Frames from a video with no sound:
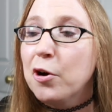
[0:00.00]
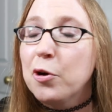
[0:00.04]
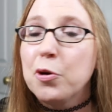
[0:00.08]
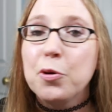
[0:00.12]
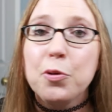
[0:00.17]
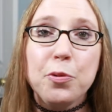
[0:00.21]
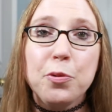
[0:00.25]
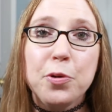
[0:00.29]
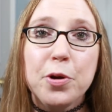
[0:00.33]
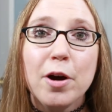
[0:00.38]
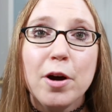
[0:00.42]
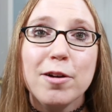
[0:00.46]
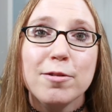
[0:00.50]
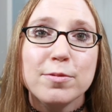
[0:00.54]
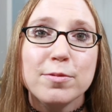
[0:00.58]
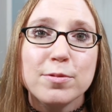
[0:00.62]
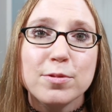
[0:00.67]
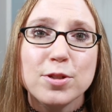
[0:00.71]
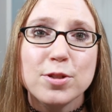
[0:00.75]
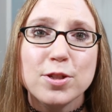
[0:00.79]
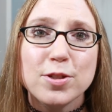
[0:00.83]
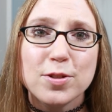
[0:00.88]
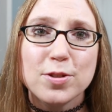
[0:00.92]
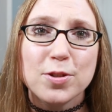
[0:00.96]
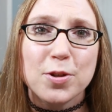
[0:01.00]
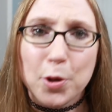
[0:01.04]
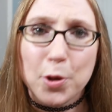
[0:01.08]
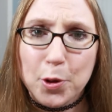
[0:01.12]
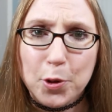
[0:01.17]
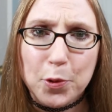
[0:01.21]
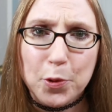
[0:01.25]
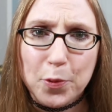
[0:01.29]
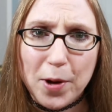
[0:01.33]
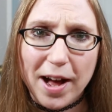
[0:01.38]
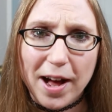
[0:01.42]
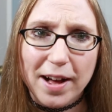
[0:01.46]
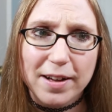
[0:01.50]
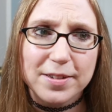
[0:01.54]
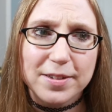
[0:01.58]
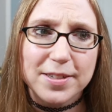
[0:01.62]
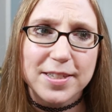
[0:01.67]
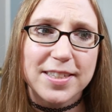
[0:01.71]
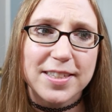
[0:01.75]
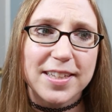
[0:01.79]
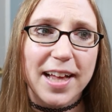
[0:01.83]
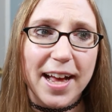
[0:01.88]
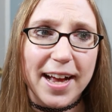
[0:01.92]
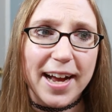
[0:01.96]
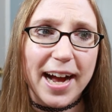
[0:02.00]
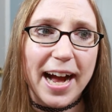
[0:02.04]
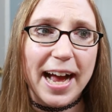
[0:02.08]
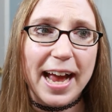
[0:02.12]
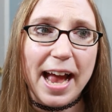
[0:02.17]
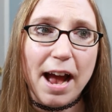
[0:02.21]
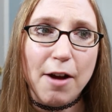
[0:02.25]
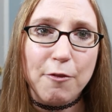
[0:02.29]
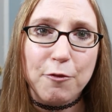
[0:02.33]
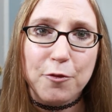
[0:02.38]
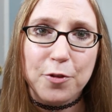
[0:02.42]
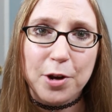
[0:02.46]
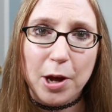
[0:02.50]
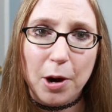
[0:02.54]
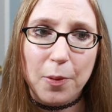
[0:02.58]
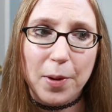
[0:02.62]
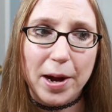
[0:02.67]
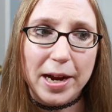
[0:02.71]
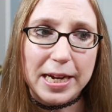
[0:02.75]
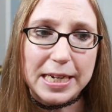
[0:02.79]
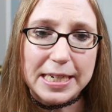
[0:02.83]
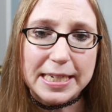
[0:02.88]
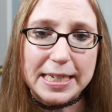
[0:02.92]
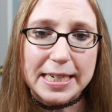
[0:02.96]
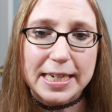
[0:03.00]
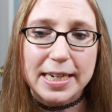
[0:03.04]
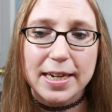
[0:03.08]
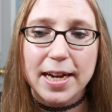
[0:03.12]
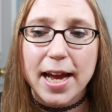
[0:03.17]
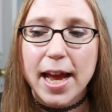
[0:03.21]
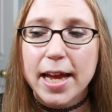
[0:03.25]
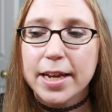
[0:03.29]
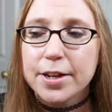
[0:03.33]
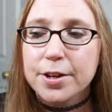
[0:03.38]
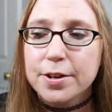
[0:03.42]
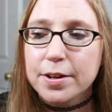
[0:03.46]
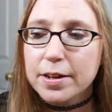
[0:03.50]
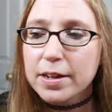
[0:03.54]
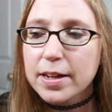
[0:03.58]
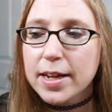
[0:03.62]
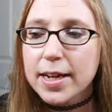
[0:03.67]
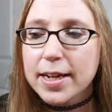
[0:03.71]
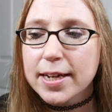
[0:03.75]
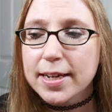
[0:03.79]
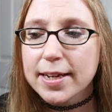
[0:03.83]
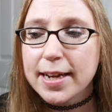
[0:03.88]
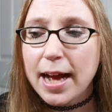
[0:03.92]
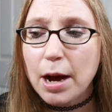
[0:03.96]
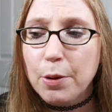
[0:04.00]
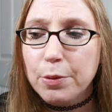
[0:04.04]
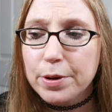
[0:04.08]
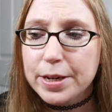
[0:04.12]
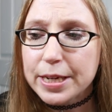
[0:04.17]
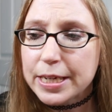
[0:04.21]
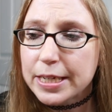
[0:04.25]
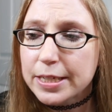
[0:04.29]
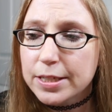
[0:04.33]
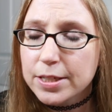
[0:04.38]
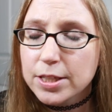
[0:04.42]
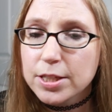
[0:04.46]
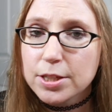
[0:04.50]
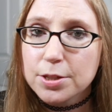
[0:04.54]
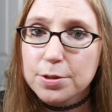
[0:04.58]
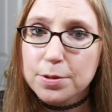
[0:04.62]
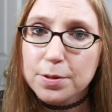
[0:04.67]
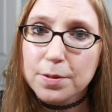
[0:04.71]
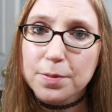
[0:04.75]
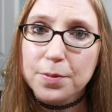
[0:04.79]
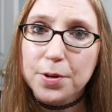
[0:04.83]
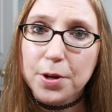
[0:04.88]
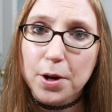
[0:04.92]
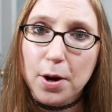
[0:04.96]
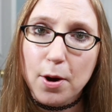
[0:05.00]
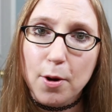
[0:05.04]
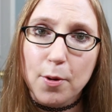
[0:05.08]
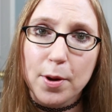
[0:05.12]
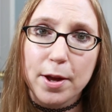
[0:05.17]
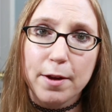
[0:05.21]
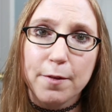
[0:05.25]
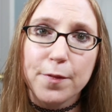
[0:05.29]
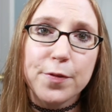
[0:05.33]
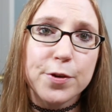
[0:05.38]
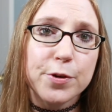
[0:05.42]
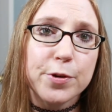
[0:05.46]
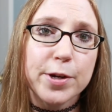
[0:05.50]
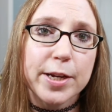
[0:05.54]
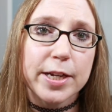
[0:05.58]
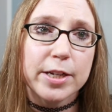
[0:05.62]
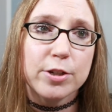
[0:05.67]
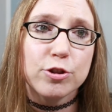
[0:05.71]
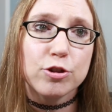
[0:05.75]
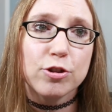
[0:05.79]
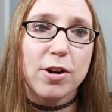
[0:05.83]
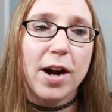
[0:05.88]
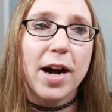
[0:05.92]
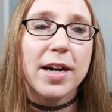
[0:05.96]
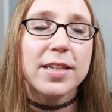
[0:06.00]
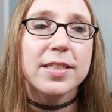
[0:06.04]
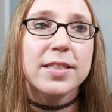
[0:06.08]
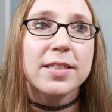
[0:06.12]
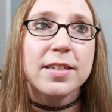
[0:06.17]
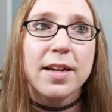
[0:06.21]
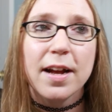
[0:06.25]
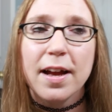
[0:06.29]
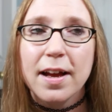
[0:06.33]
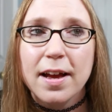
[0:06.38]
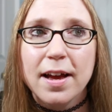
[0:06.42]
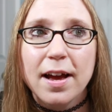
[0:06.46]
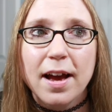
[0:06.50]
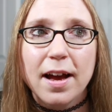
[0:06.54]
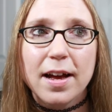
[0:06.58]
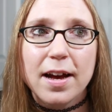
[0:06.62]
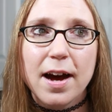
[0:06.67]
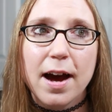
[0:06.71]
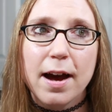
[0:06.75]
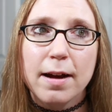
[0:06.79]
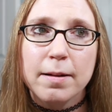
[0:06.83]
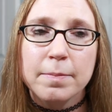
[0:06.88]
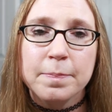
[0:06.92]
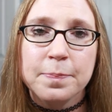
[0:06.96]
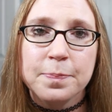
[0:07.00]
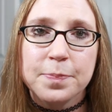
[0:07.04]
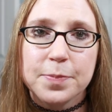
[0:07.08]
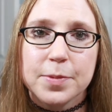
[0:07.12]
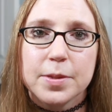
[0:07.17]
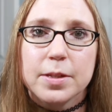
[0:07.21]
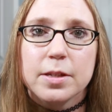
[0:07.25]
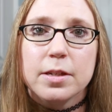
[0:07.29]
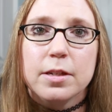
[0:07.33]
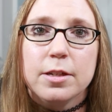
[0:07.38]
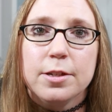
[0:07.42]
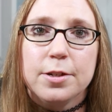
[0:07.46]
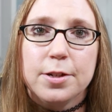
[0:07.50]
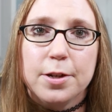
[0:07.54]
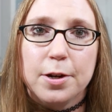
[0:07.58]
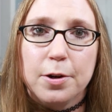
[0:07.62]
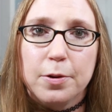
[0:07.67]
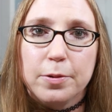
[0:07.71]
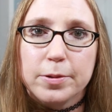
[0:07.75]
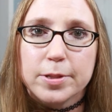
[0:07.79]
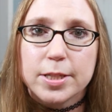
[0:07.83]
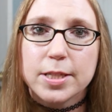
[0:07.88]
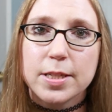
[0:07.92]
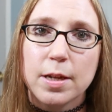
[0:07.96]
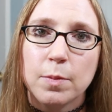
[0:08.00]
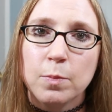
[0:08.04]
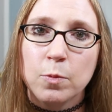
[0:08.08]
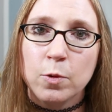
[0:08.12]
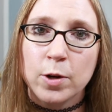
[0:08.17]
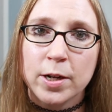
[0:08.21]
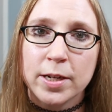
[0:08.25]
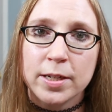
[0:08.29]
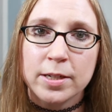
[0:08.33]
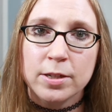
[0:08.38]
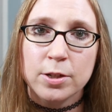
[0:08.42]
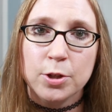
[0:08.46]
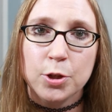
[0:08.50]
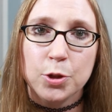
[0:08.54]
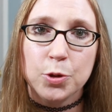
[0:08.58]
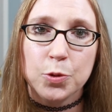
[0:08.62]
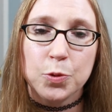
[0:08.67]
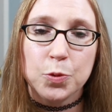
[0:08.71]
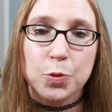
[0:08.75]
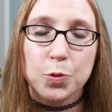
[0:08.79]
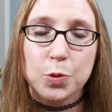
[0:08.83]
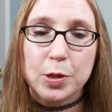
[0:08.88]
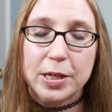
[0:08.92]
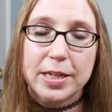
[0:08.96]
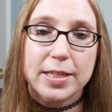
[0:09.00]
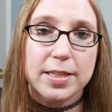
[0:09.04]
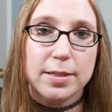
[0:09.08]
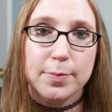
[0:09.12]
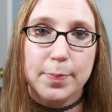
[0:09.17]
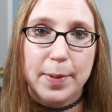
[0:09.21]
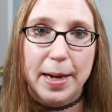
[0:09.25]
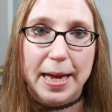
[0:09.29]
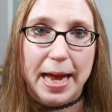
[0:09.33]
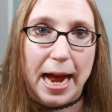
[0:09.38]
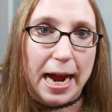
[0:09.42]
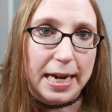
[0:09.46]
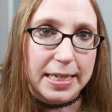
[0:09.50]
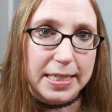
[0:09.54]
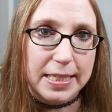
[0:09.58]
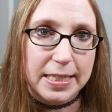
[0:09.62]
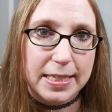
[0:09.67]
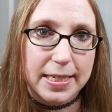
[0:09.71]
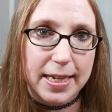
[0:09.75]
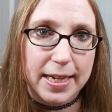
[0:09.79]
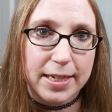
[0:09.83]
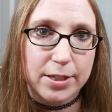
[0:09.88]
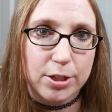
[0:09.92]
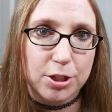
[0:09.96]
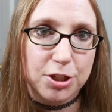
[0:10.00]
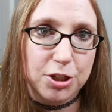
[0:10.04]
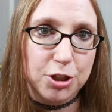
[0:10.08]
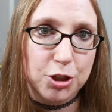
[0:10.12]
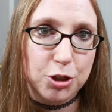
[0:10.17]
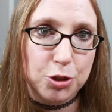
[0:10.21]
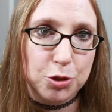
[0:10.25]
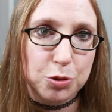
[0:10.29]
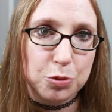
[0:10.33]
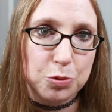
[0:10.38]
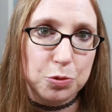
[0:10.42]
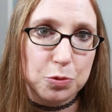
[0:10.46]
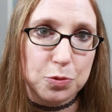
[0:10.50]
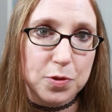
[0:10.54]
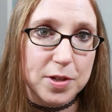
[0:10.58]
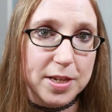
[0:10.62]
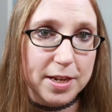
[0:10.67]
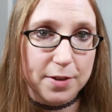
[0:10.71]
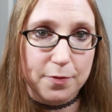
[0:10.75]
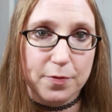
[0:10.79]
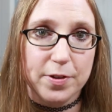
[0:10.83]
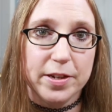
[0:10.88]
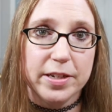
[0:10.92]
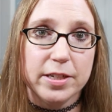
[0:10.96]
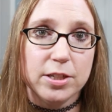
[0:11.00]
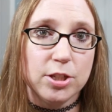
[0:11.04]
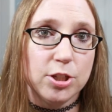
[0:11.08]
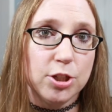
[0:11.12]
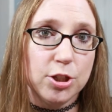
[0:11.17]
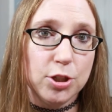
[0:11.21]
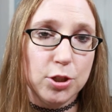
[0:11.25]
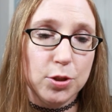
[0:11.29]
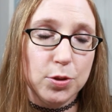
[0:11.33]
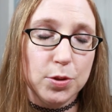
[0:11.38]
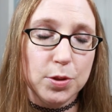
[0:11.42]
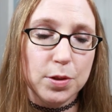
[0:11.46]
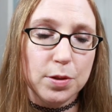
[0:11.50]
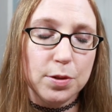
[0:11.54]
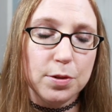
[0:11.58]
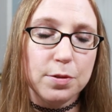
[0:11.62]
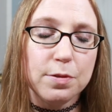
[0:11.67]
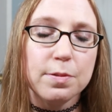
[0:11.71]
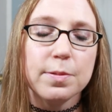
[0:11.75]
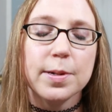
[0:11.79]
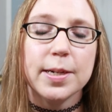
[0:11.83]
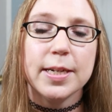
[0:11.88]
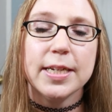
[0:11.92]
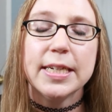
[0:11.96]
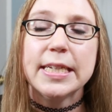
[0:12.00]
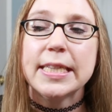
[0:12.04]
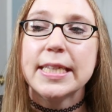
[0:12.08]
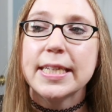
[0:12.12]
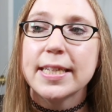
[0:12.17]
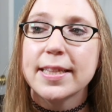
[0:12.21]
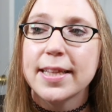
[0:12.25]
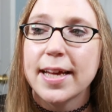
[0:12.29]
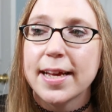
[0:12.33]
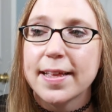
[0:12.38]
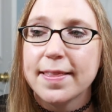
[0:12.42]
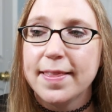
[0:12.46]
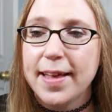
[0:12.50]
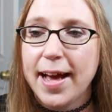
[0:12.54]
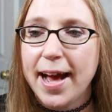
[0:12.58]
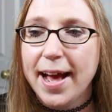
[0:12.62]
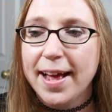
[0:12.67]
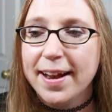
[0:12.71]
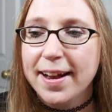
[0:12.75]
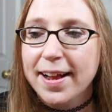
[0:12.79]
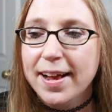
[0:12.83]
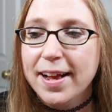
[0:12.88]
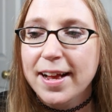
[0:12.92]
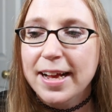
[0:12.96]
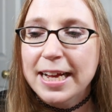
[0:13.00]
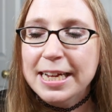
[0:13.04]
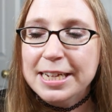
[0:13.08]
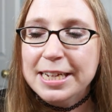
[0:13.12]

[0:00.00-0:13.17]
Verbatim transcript: Who knows who else? Like, I have no idea. And, like, nowadays, you don't know if you can trust, um, you know, someone who gets it by accident to give it to you or anything like that.